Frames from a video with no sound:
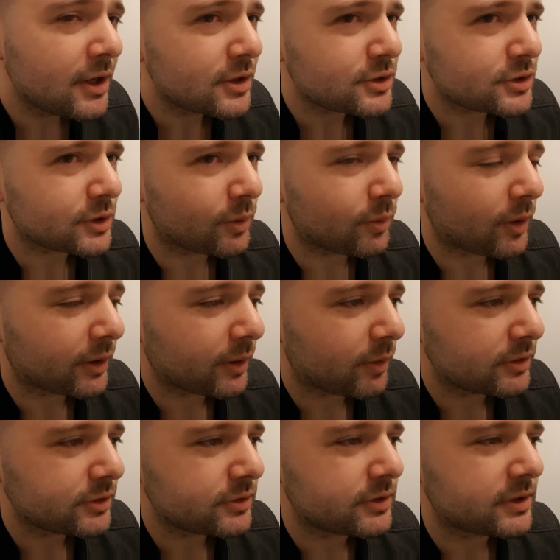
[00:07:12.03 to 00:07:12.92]
So what I
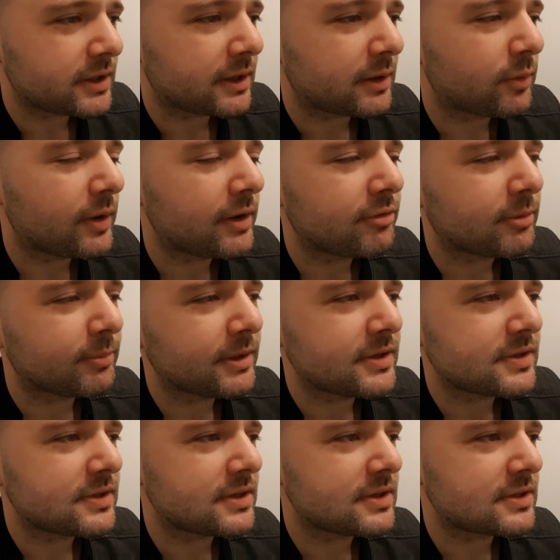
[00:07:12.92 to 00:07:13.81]
want you to take away from
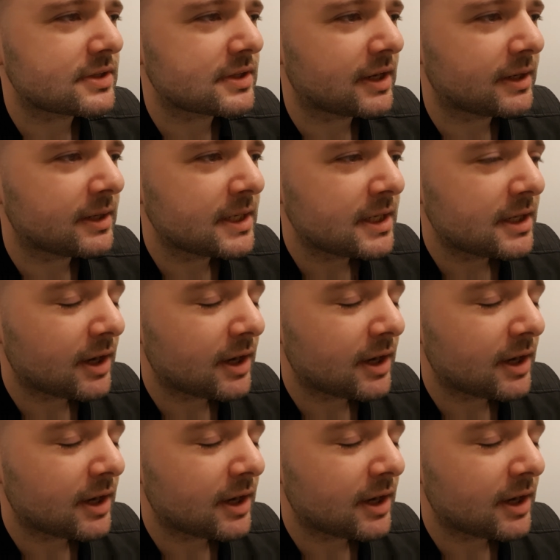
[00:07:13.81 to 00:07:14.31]
this is that,